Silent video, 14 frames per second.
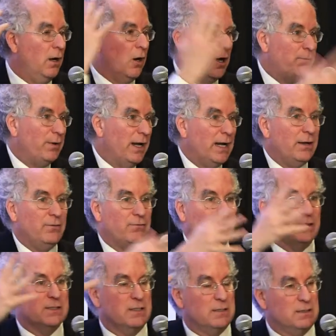ARPANET
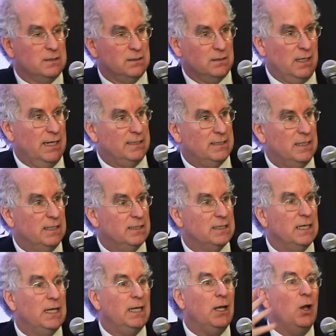versus
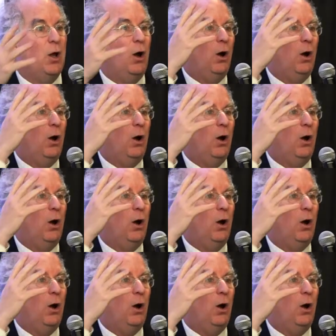AT&T,